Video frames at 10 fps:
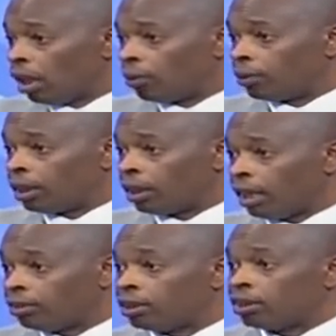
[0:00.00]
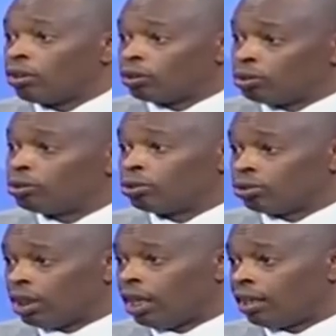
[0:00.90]
We can actually go to
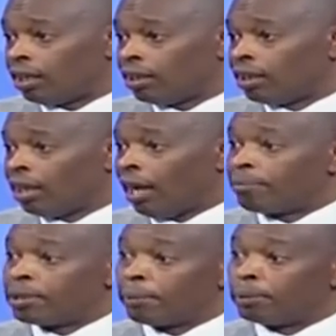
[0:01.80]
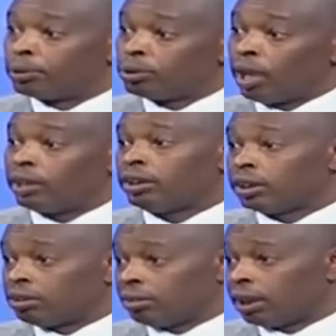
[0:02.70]
Turkana and be able to
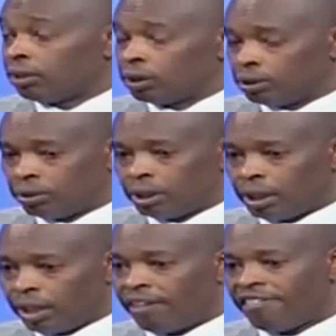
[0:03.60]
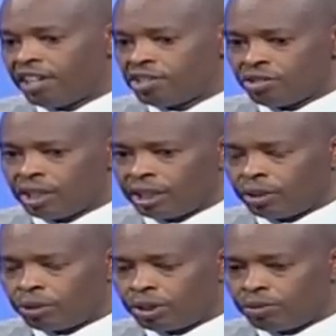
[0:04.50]
actually train, which we, in our first
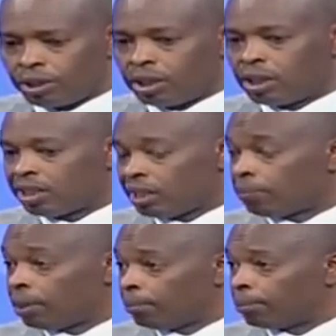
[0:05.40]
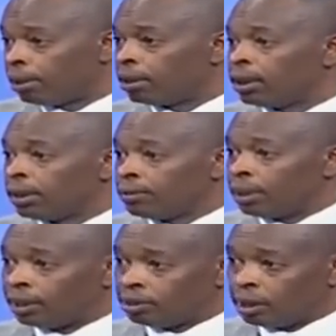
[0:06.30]
training, which we did in September,
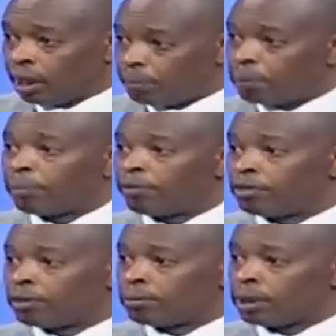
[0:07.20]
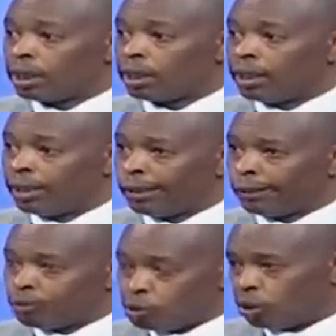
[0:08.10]
we actually had people from
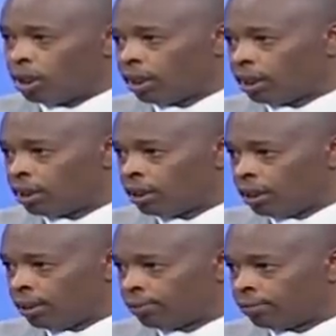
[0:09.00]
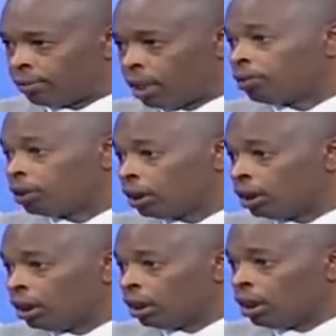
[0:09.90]
Turkana County.
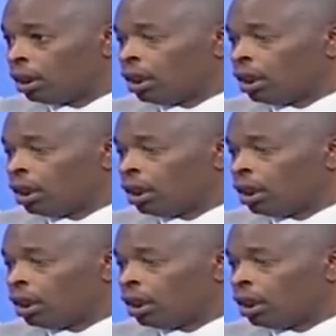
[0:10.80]
Okay.